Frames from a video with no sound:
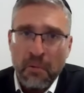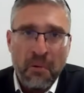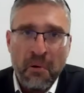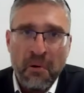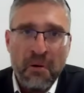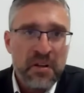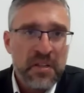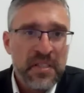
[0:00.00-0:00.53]

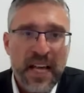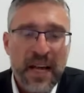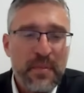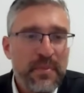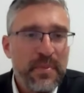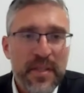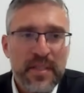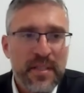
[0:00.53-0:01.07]
Or is
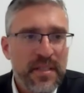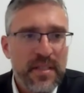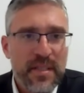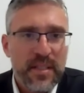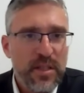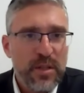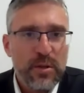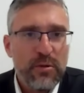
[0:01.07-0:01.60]
that business
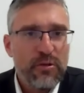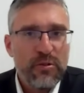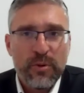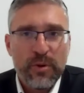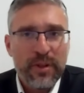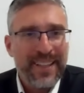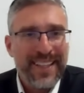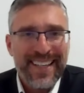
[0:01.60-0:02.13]
as
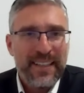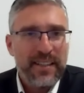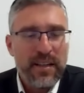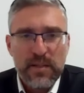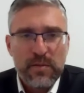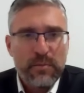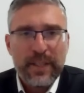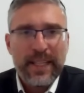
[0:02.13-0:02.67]
usual and it
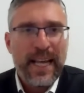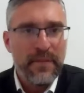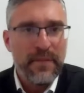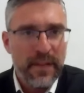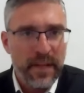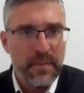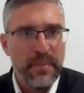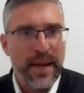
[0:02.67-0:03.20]
doesn't really have
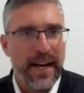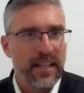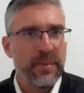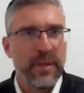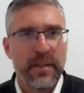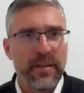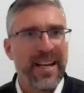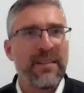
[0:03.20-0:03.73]
an impact?
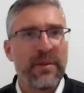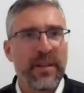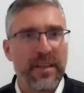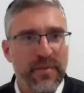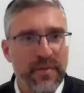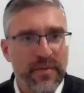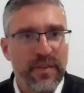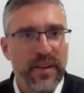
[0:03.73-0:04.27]
Meaning they're not really
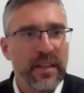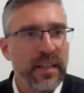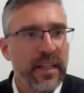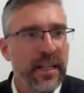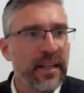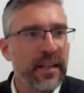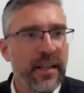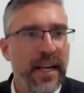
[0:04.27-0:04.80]

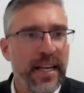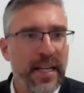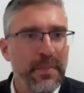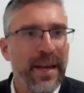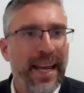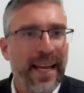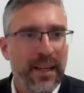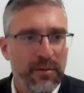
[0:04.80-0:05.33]
feeling uh, any
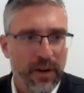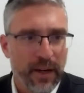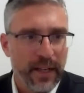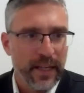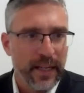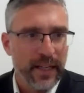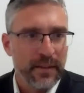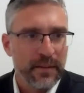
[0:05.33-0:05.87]
pain
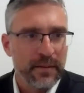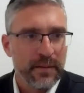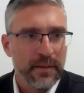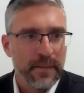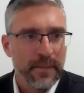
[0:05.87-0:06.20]
right now.